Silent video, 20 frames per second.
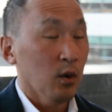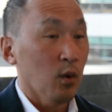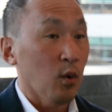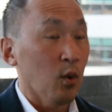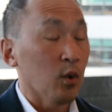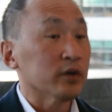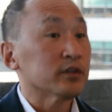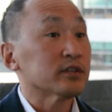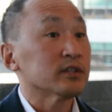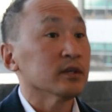
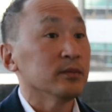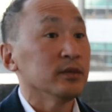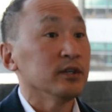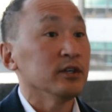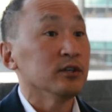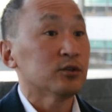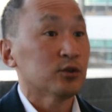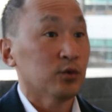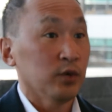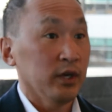or
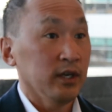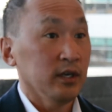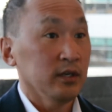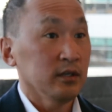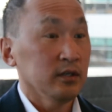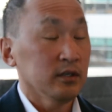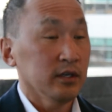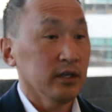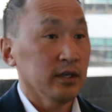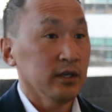somebody
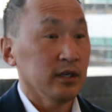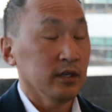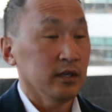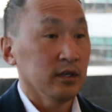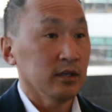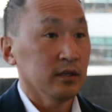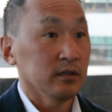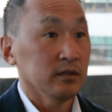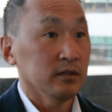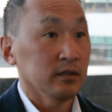trained
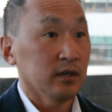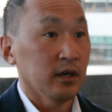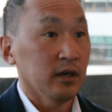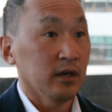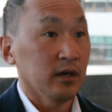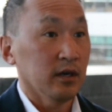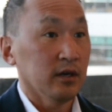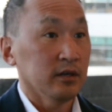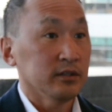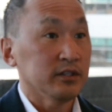in
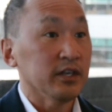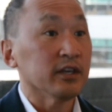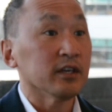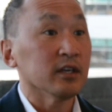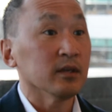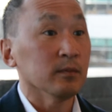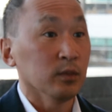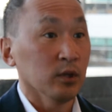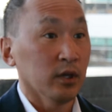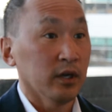
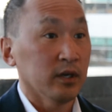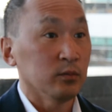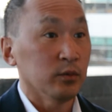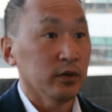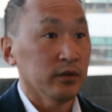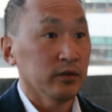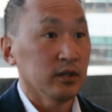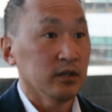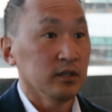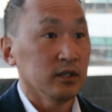taking blood
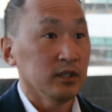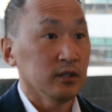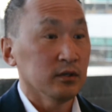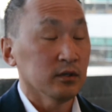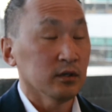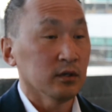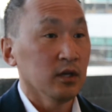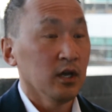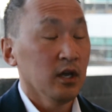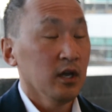with a
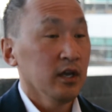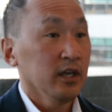needle.